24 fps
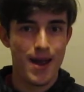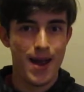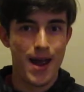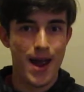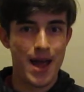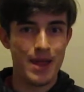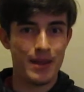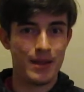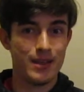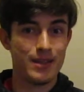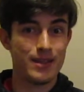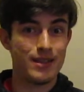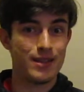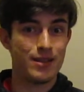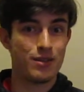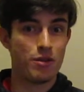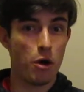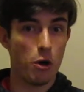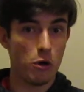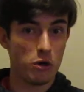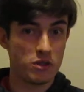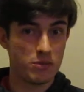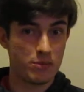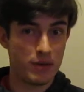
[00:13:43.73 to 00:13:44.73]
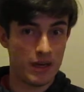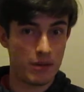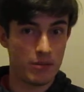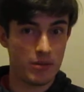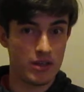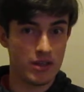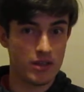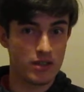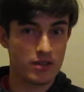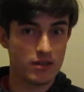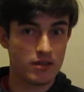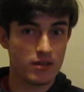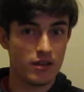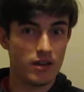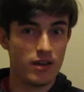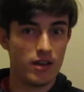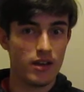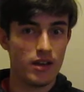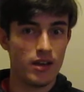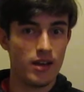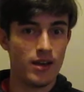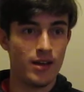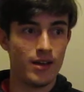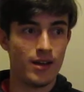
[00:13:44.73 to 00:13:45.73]
And then those babies
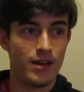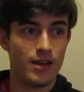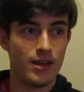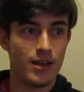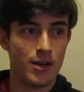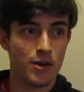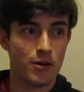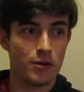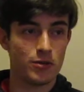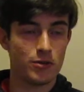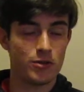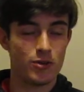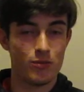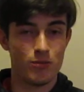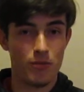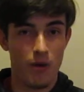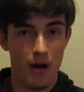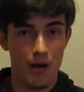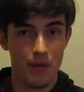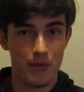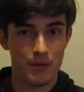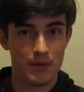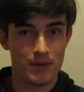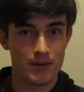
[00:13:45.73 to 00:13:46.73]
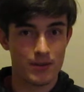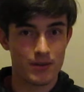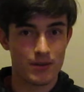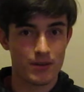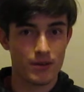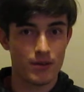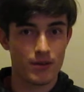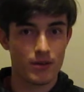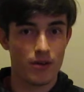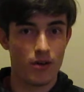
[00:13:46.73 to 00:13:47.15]
in a year and 2 months